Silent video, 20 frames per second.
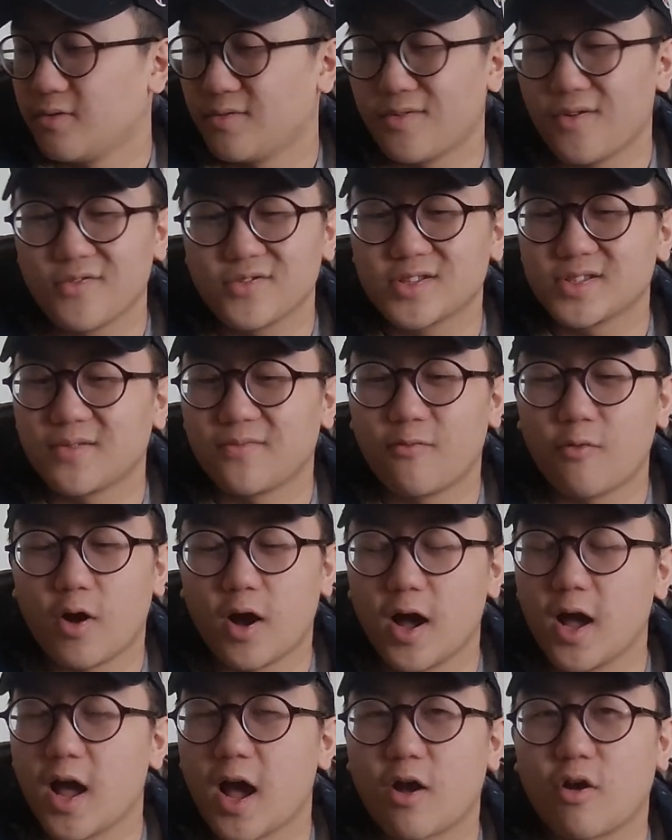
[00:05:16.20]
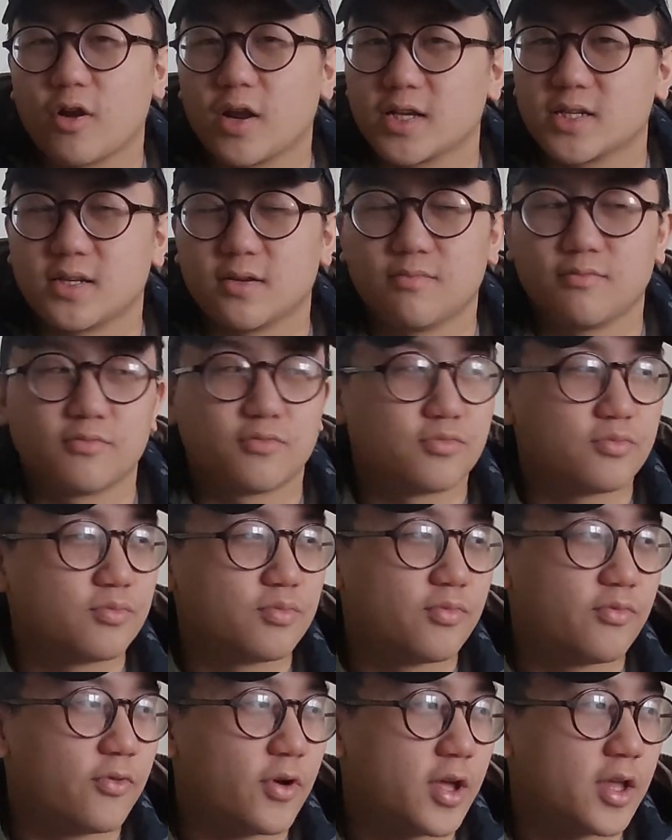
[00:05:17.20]
Obviously, what? I got like some
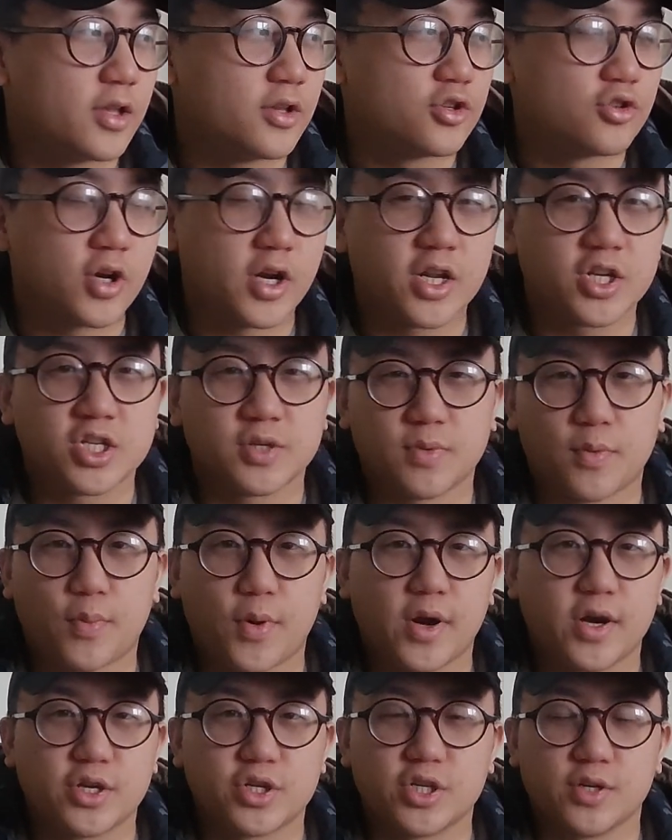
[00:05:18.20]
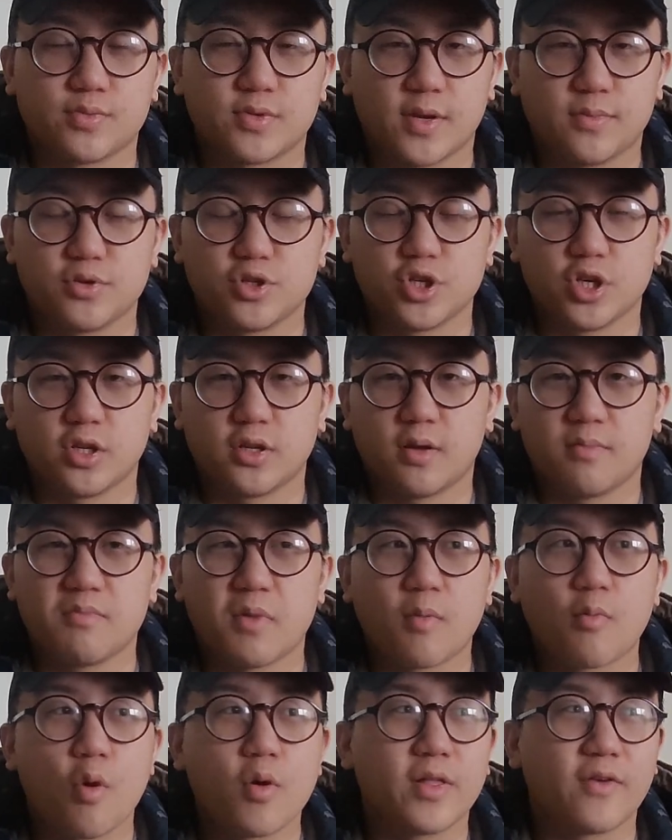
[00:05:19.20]
fucking traineeship, apprenticeship type shit.
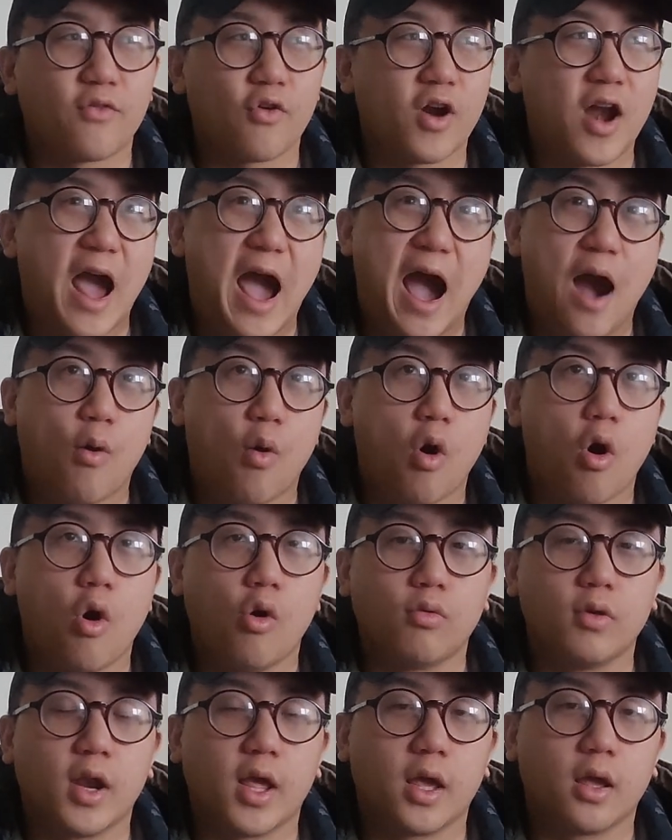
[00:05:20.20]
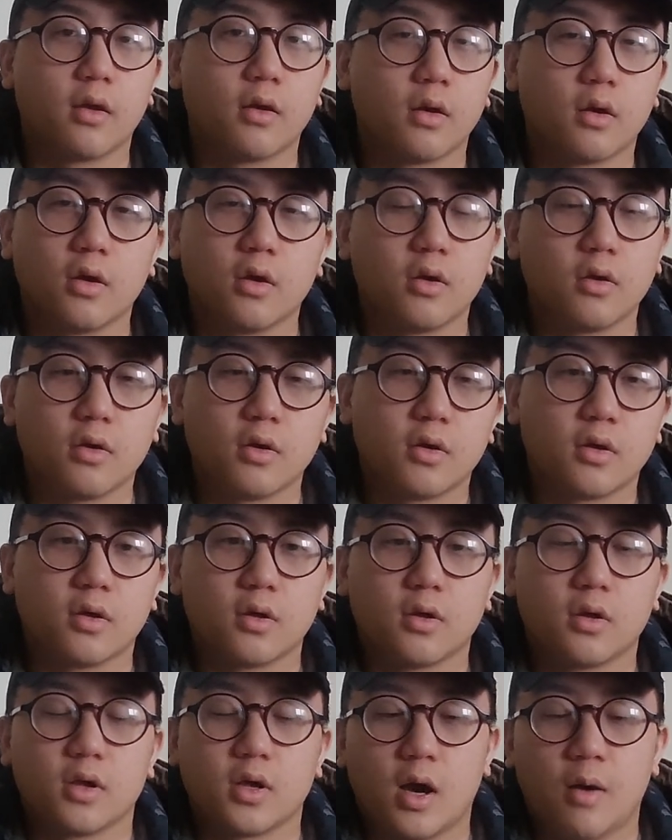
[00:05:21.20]
I'm going here for an hour only.
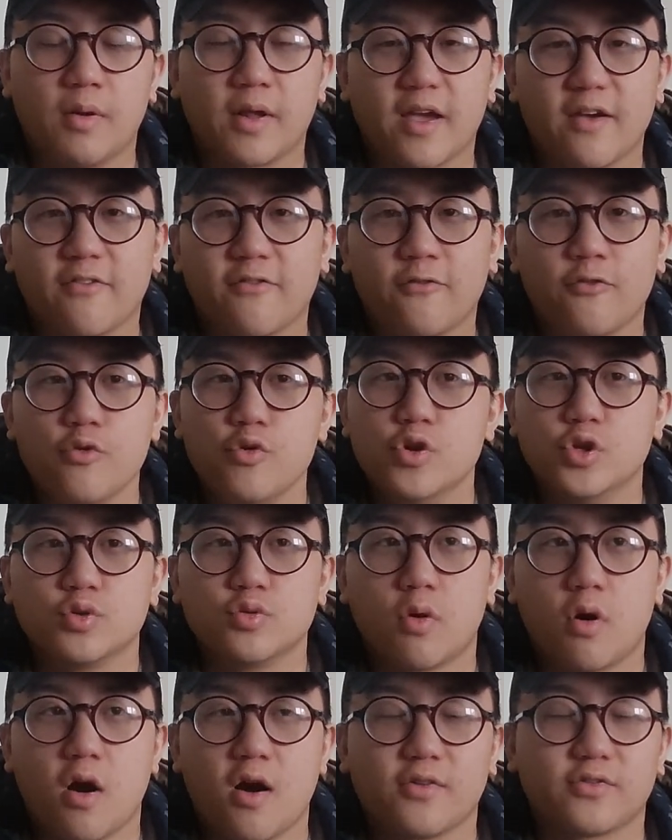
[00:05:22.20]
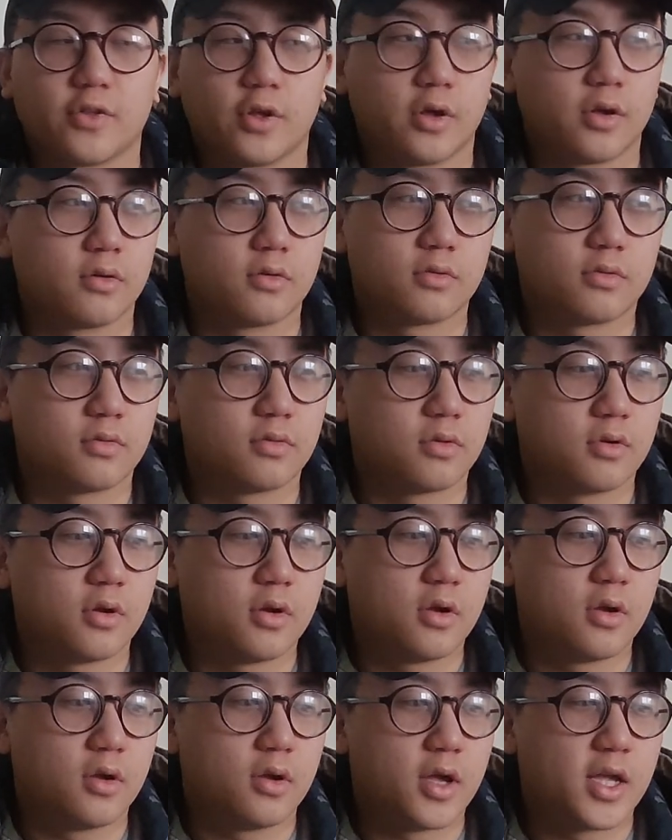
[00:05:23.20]
I want to get food as well after.
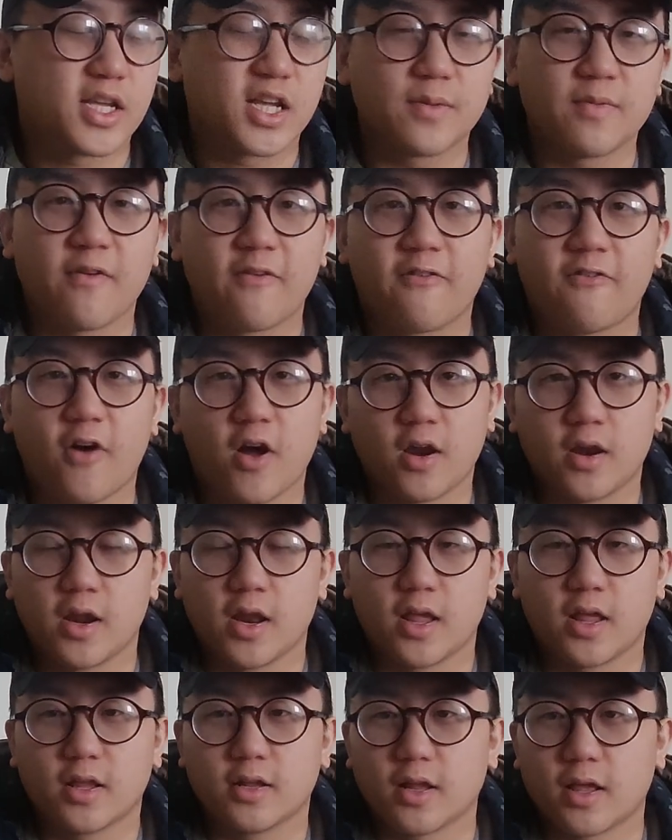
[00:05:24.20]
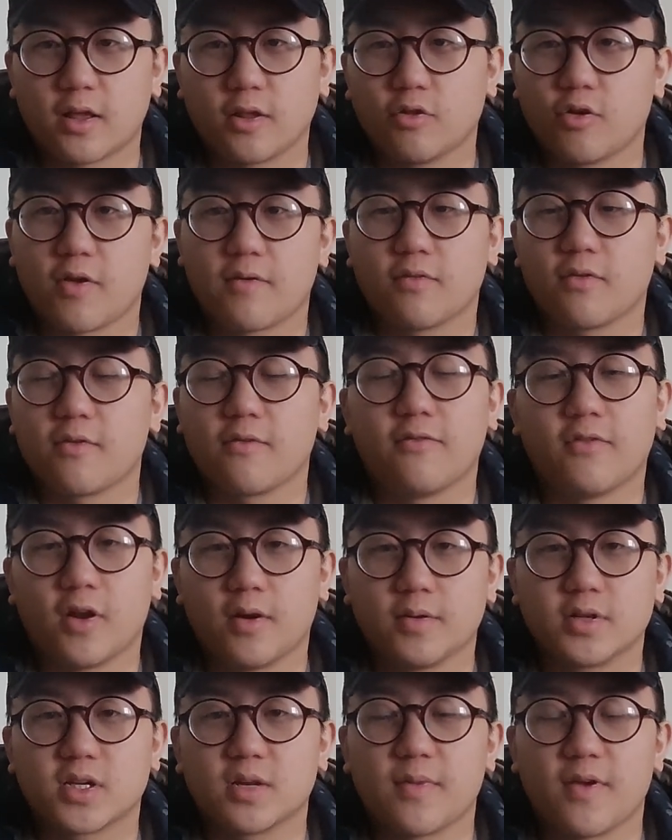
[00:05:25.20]
It's gonna be fun. Not even
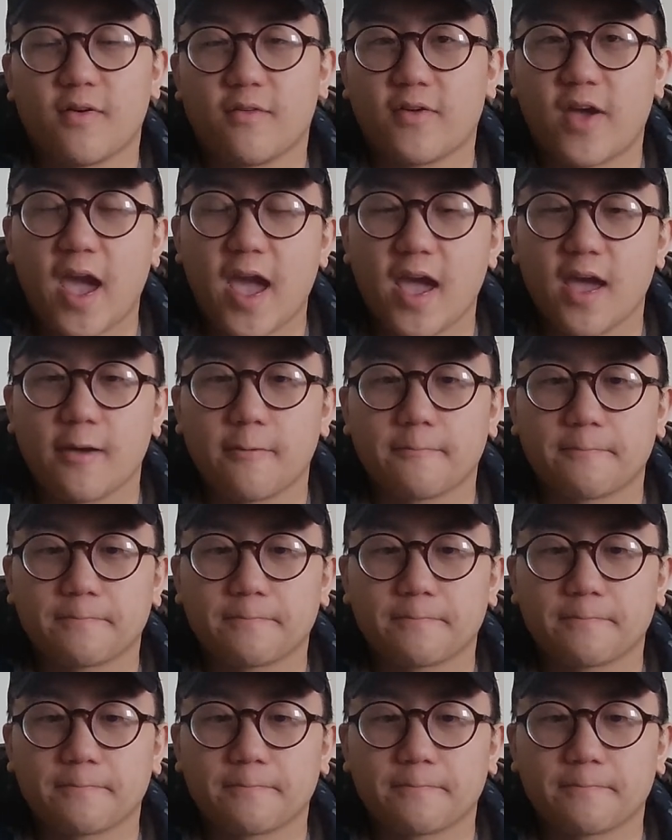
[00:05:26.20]
fun, it's gonna be okay.